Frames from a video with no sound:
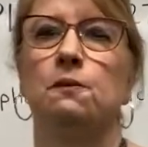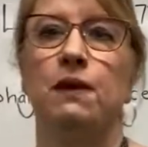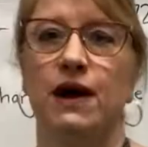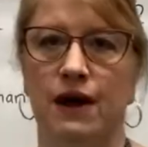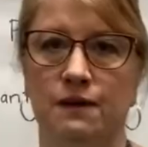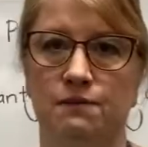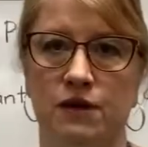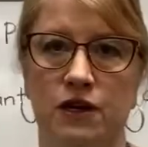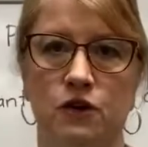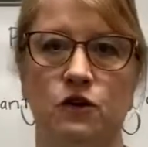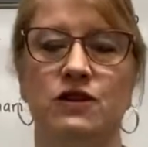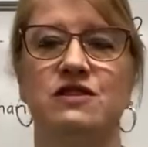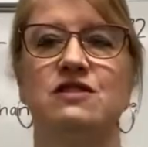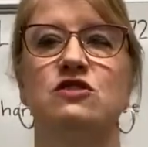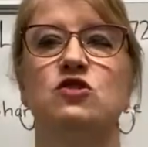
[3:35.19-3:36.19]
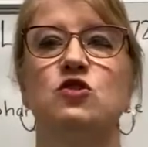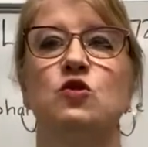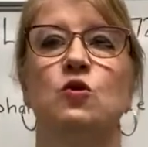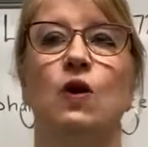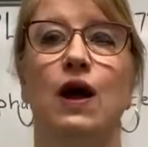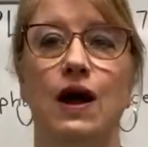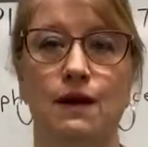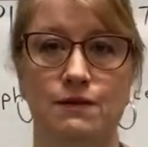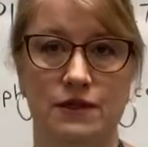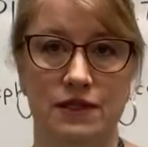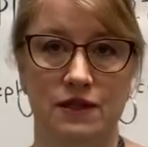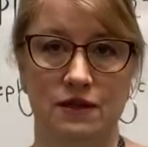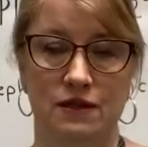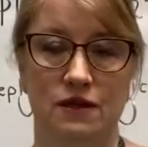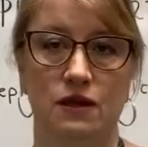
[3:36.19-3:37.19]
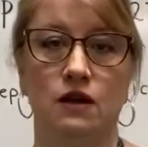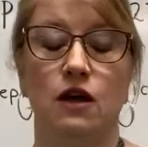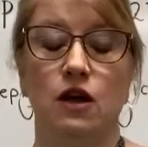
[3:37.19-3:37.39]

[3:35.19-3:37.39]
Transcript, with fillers: mind better. It describes it.